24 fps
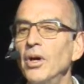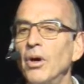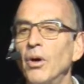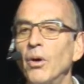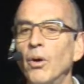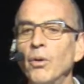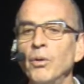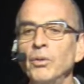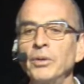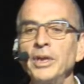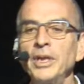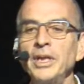
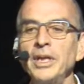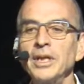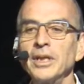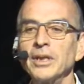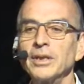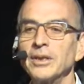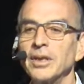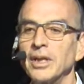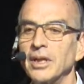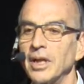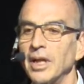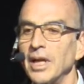Only
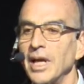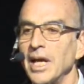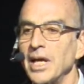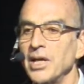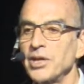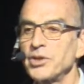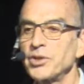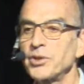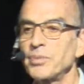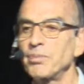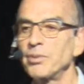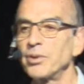in the
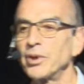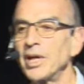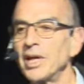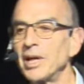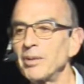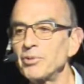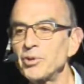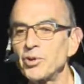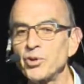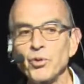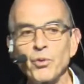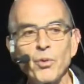last
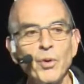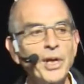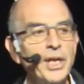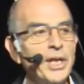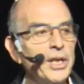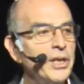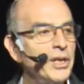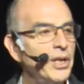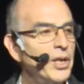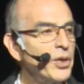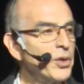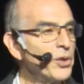perhaps 20
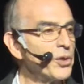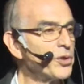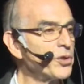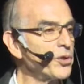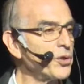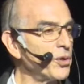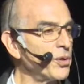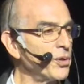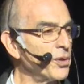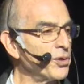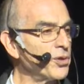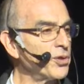years
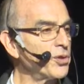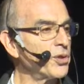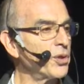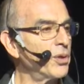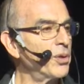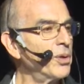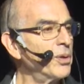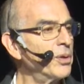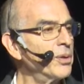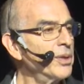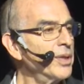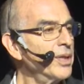or
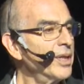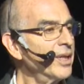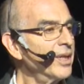so